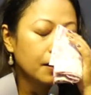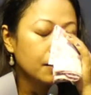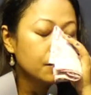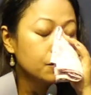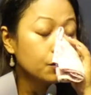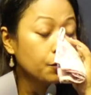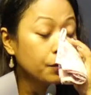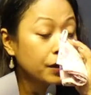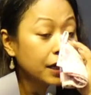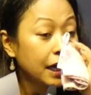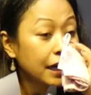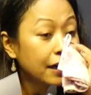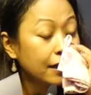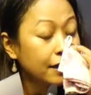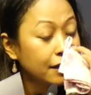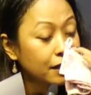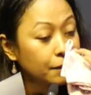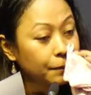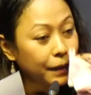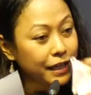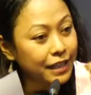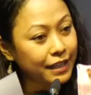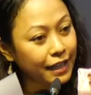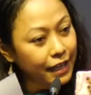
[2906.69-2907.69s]
So when I
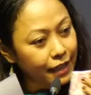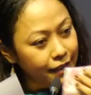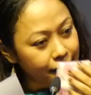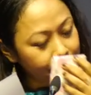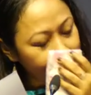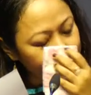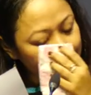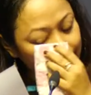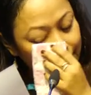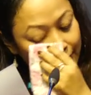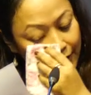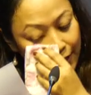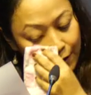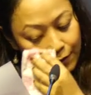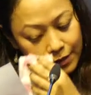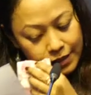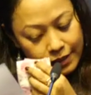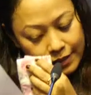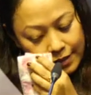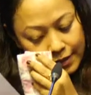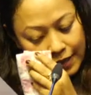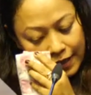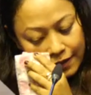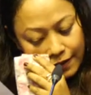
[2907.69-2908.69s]
cleared my net, I
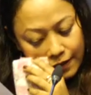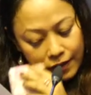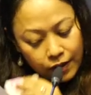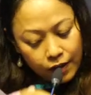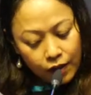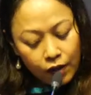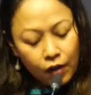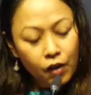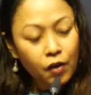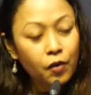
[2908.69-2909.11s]
decided,